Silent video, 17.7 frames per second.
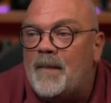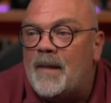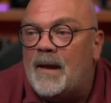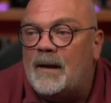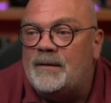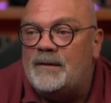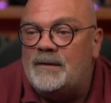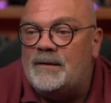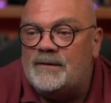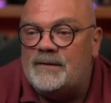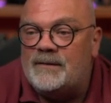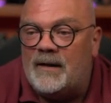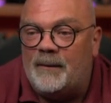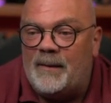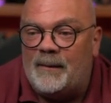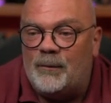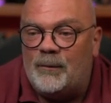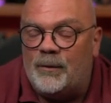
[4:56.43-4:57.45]
and this
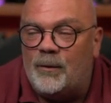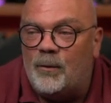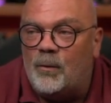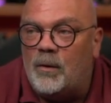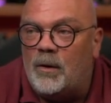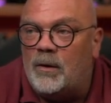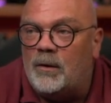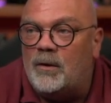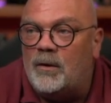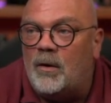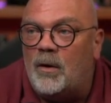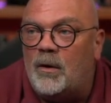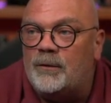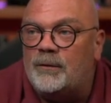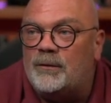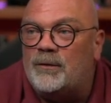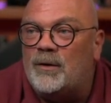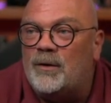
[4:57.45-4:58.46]
time I'm gonna work
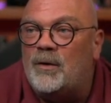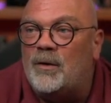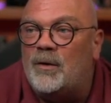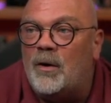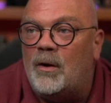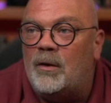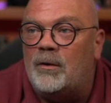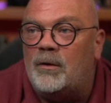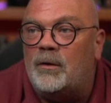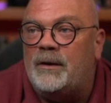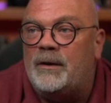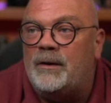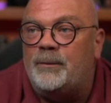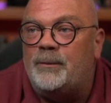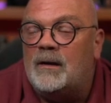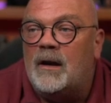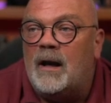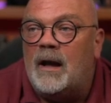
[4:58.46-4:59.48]
on the color a little
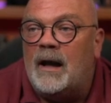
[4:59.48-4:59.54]
bit.